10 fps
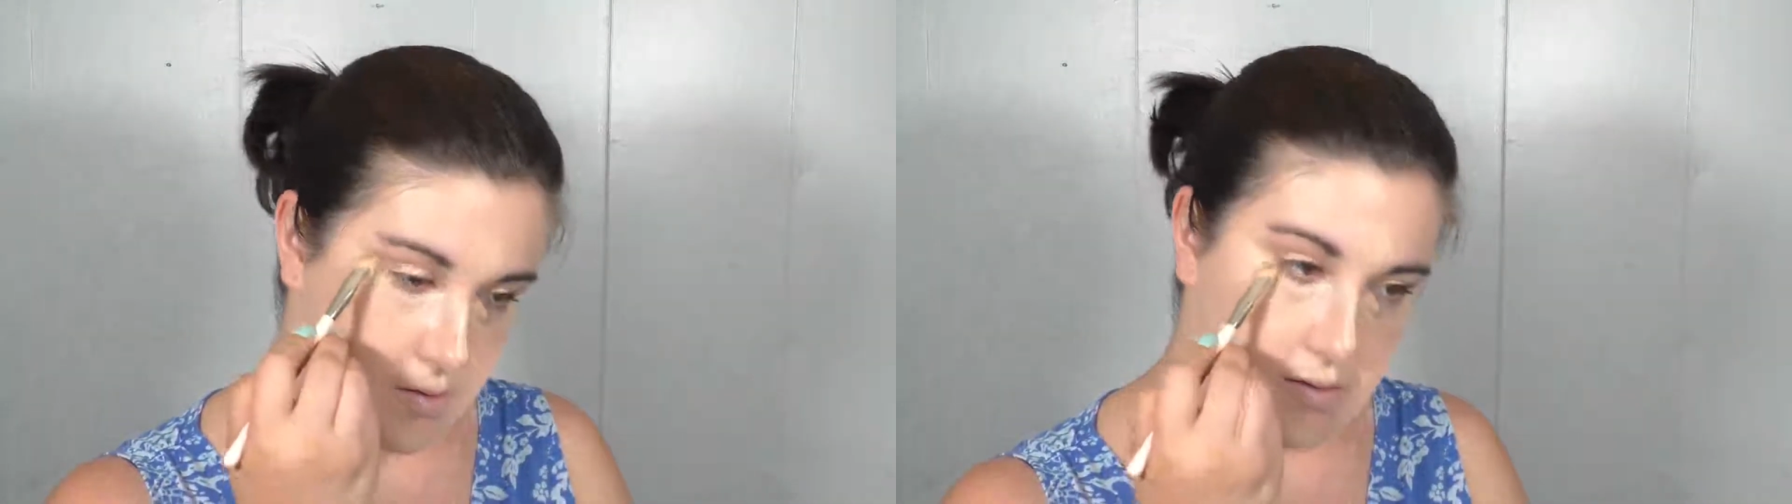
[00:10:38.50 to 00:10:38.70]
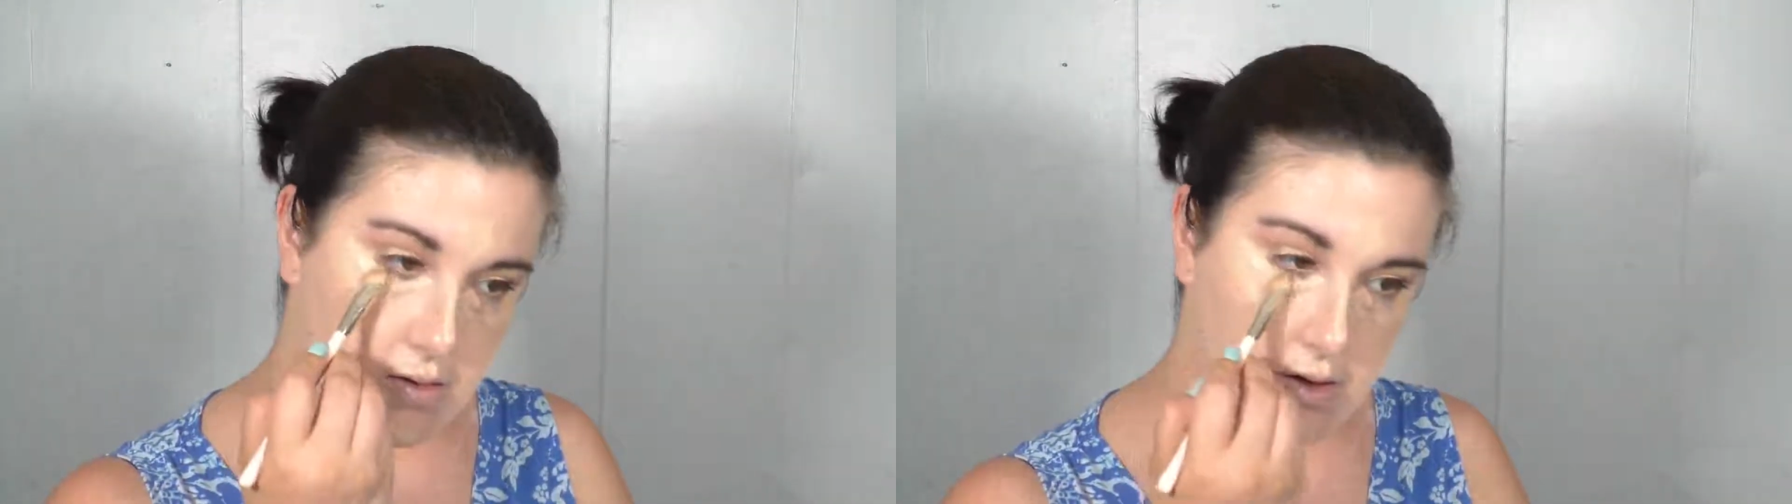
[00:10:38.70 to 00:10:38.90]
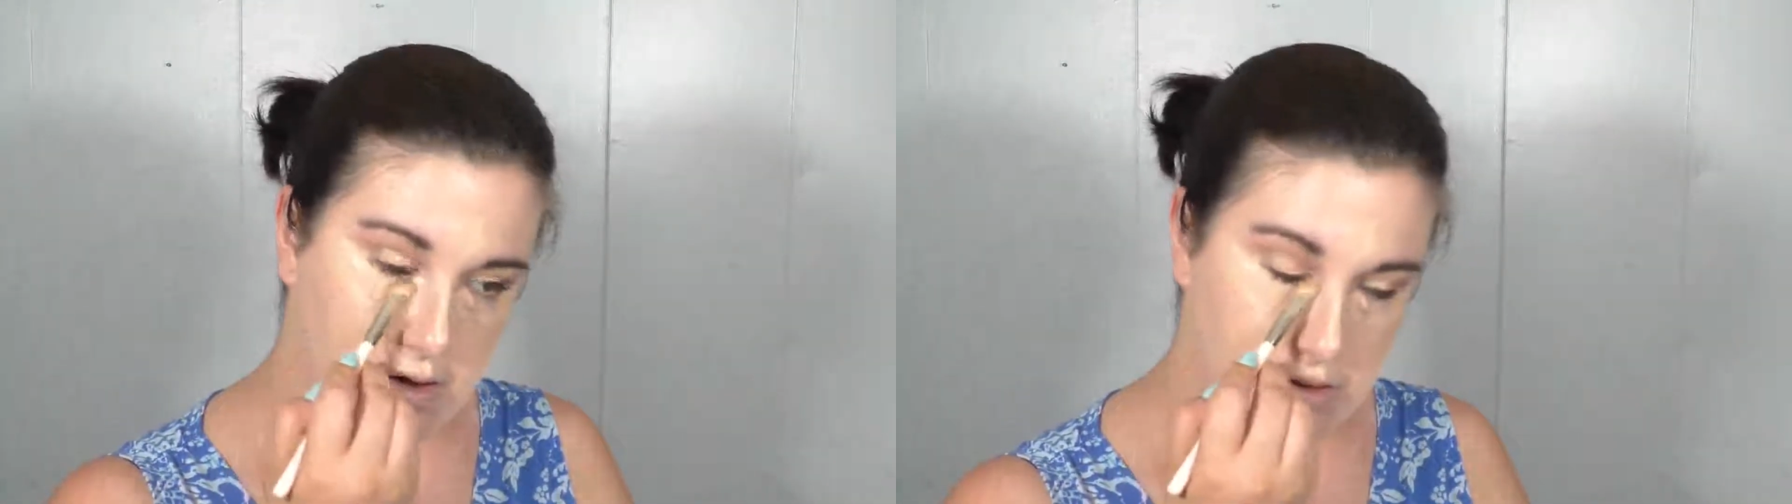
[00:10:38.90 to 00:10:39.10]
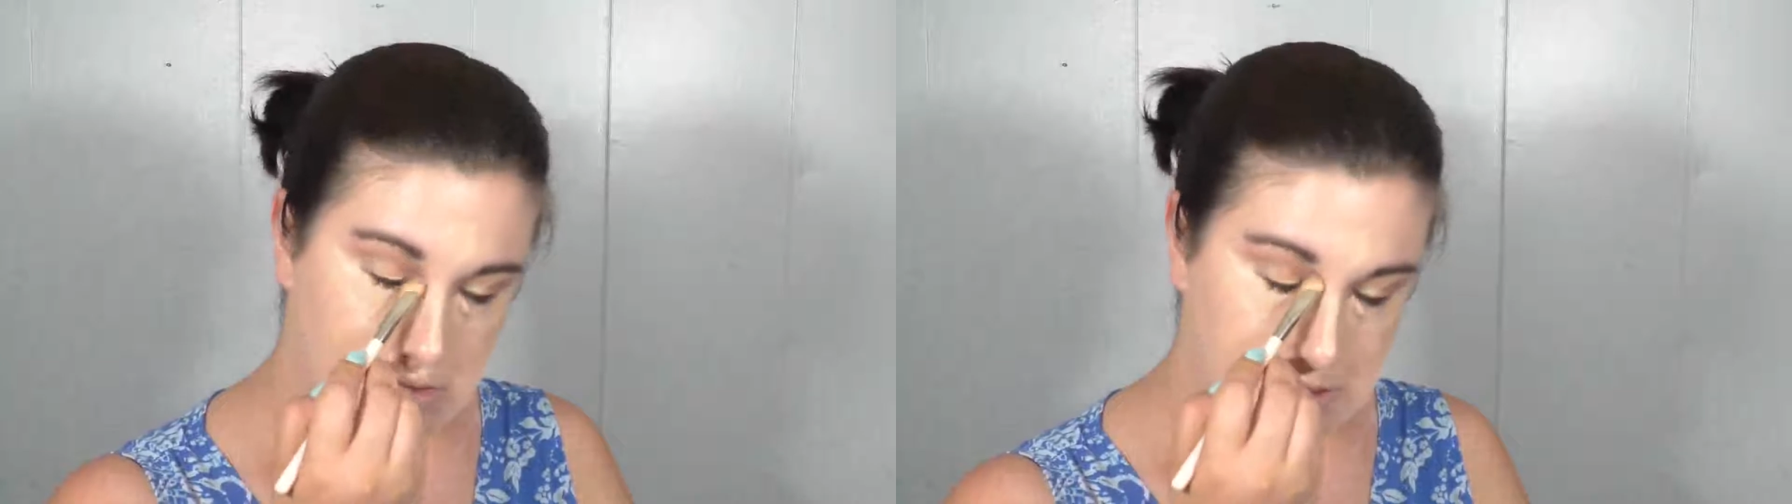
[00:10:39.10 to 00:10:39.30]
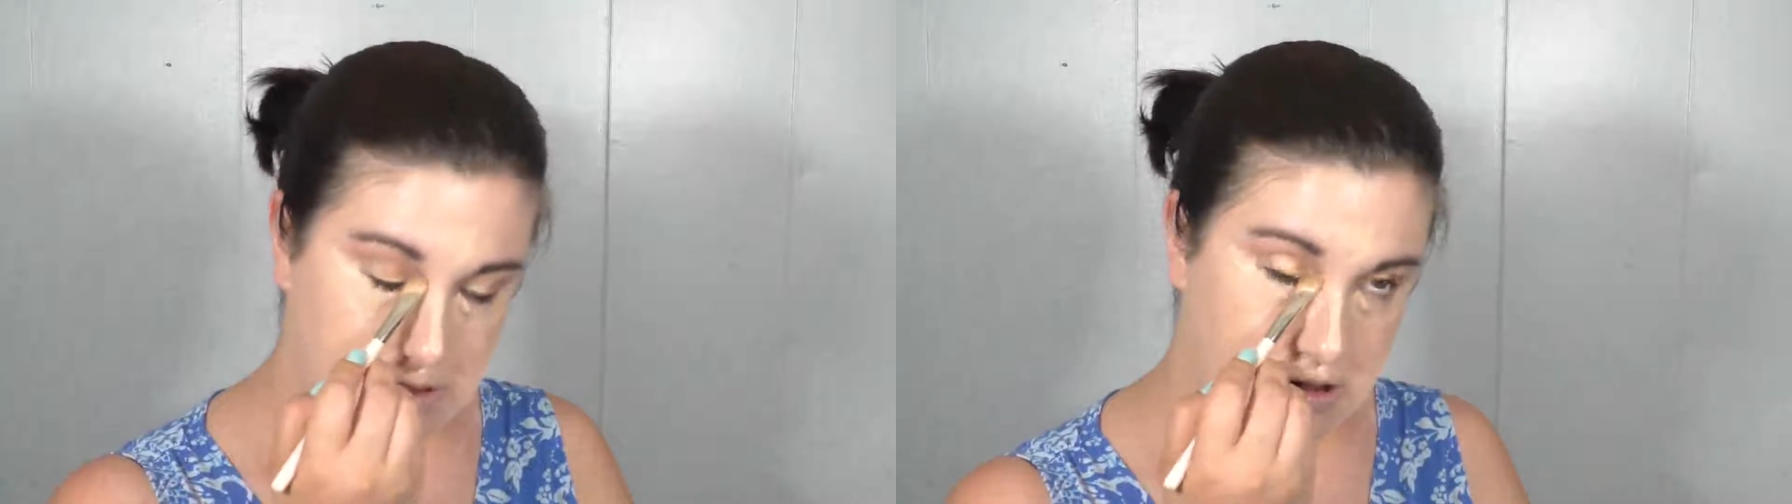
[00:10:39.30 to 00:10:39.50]
You can
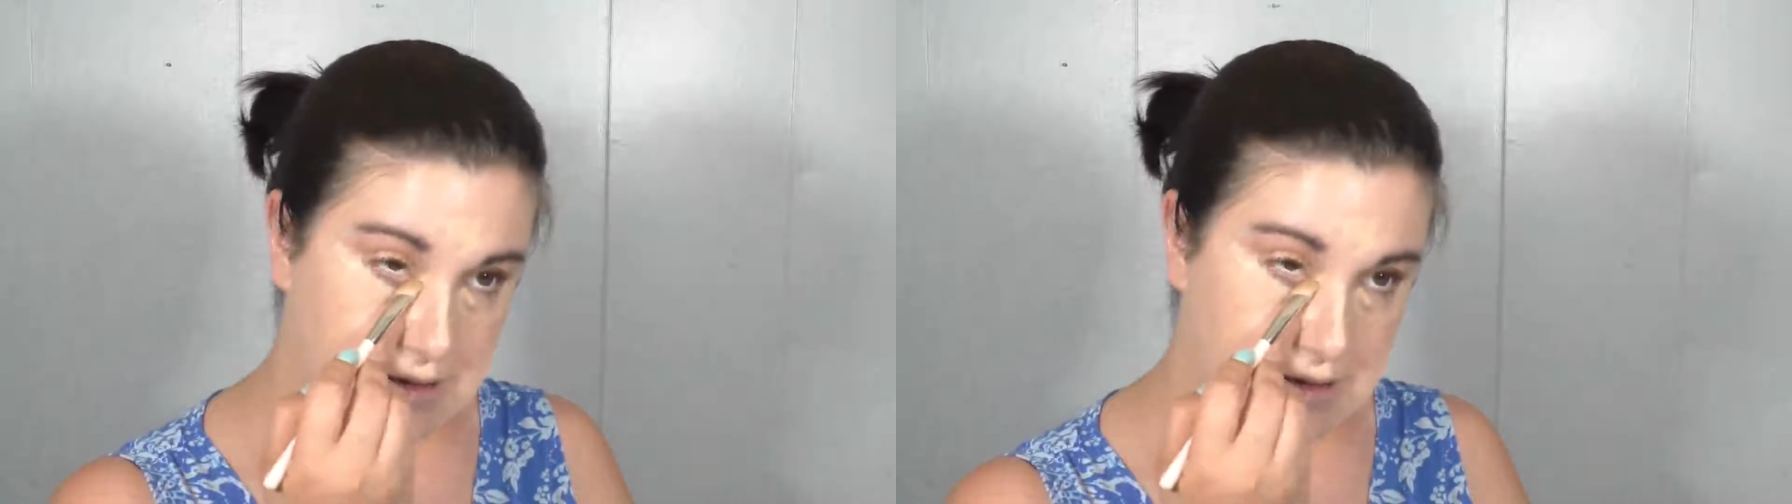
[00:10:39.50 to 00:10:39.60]
use your